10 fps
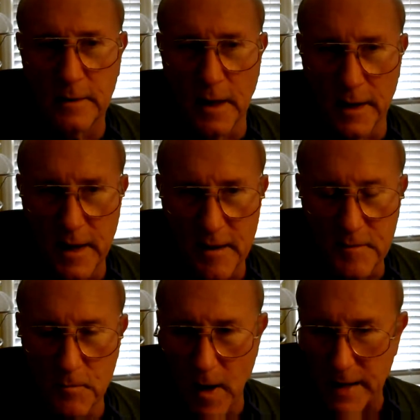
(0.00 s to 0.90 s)
Got to have
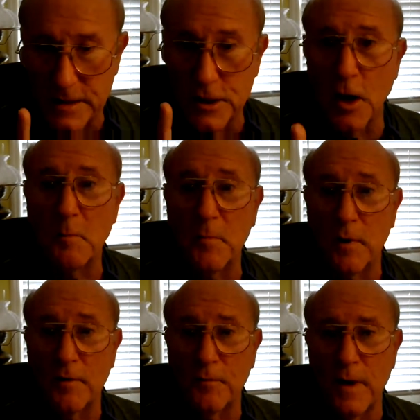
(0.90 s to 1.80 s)
the right
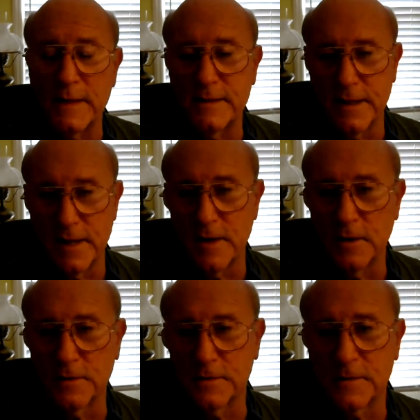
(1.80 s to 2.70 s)
number of red
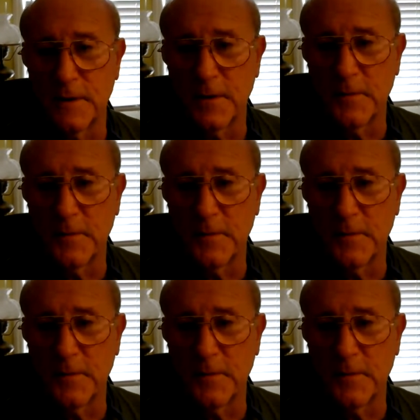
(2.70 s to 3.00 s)
cells,